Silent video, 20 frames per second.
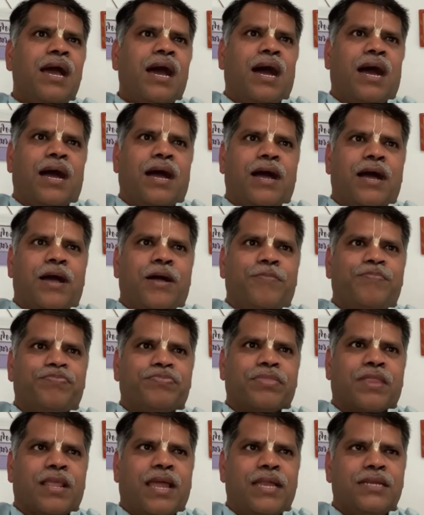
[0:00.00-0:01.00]

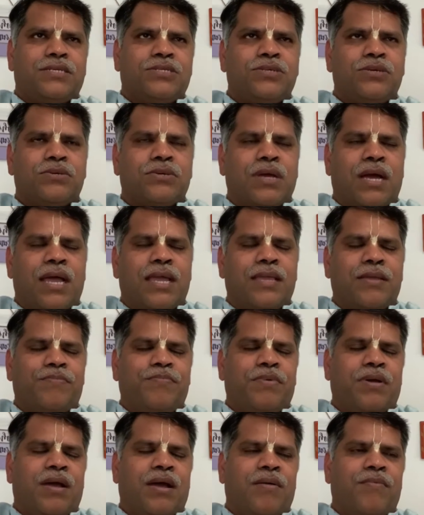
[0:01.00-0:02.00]
When
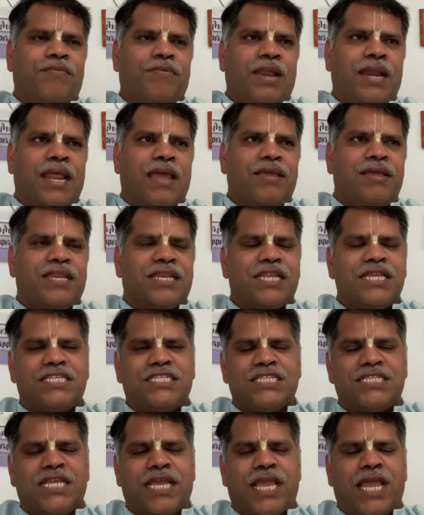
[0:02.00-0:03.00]
I
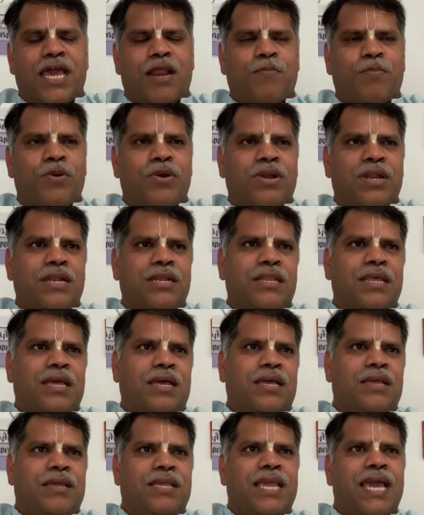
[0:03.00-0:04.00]
reached the airport in
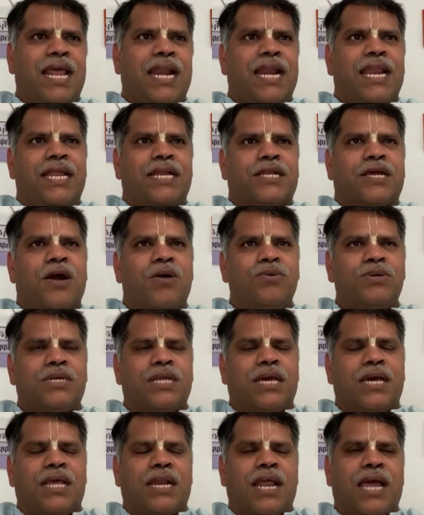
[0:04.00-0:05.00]
the airline
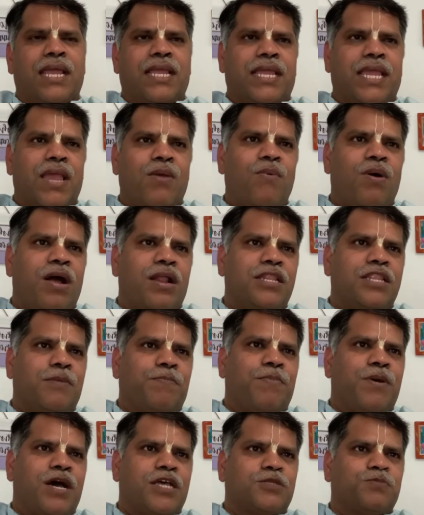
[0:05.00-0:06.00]
counter, I gave all the
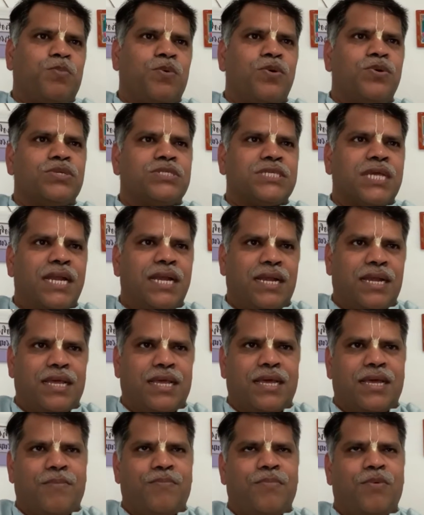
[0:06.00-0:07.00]
passports and
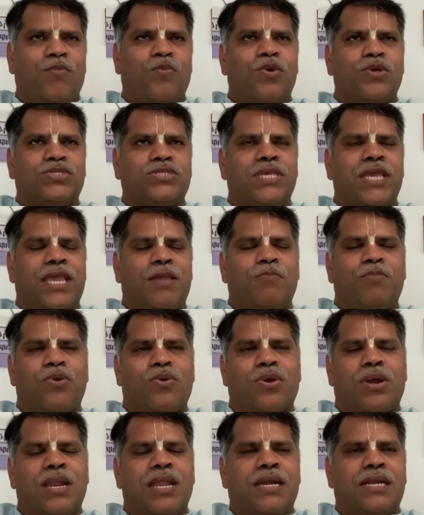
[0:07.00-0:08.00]
OCI
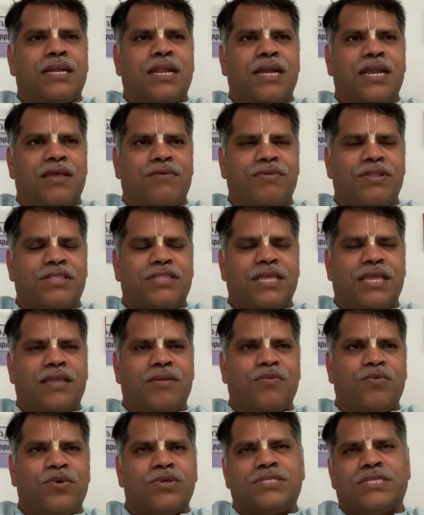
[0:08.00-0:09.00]
booklet and
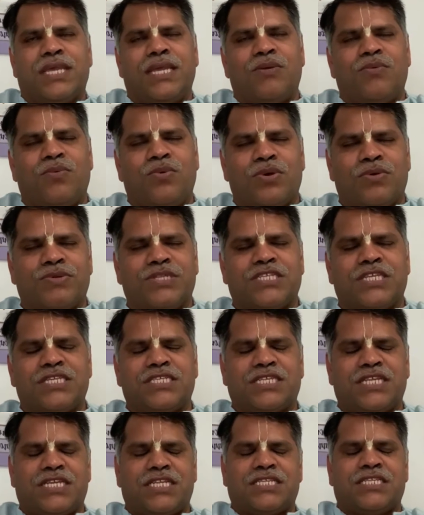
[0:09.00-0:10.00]
everything, OCI,
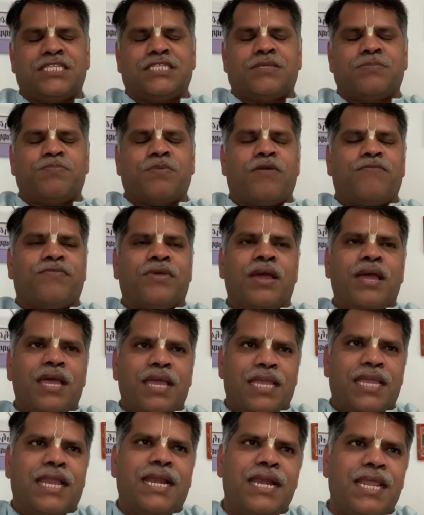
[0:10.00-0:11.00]
Overseas Citizenship of
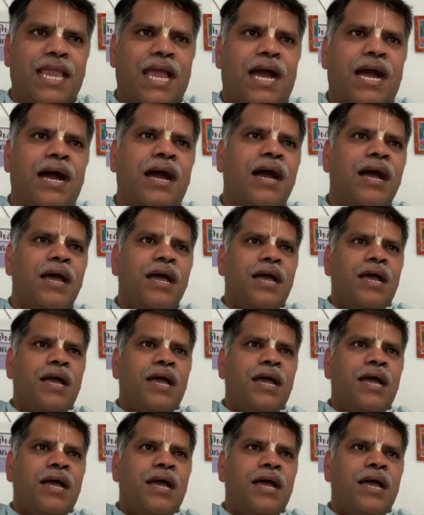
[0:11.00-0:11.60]
India.